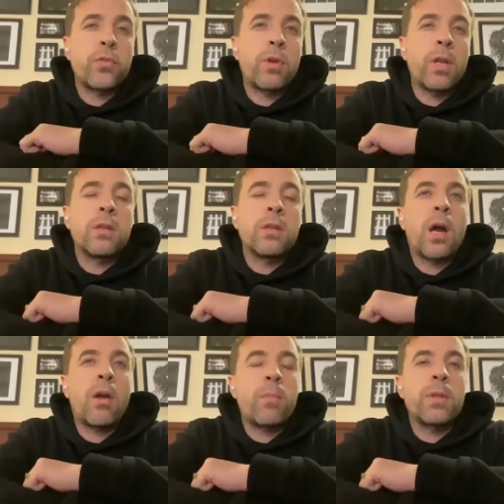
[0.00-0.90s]
of Ukrainian
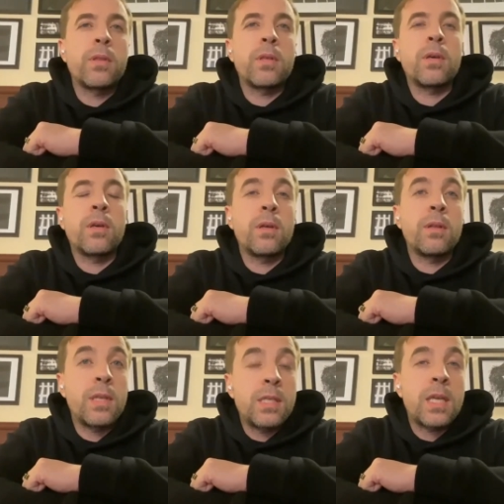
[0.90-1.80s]
government uh,
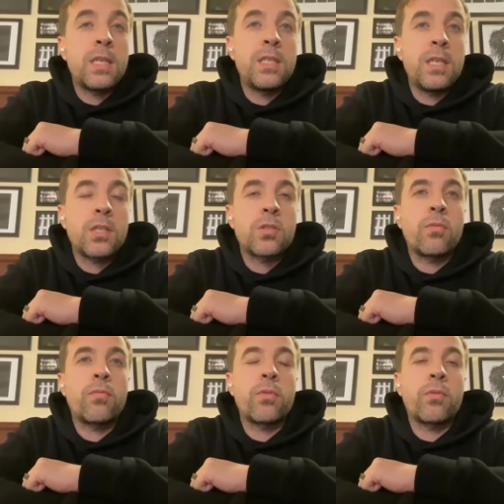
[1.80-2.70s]
these ideas
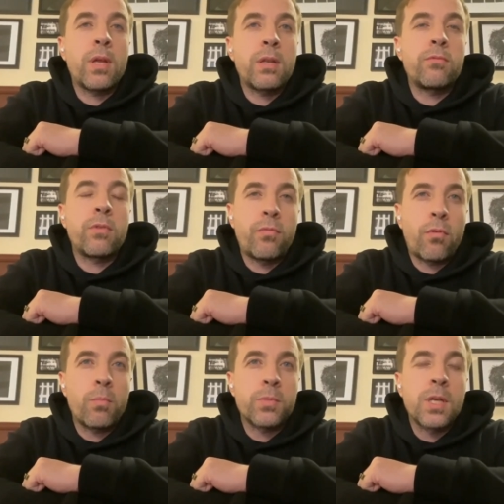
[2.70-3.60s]
of Ukrainian
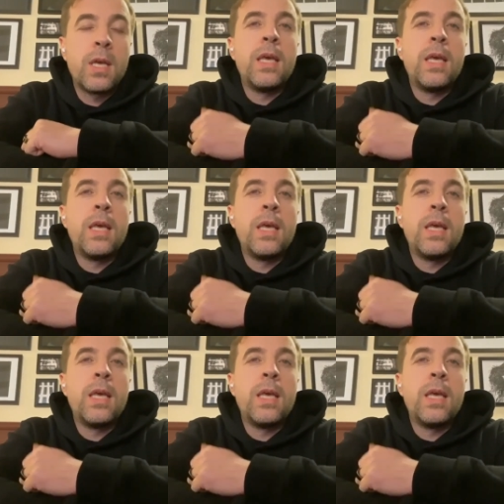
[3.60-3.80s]
reforms.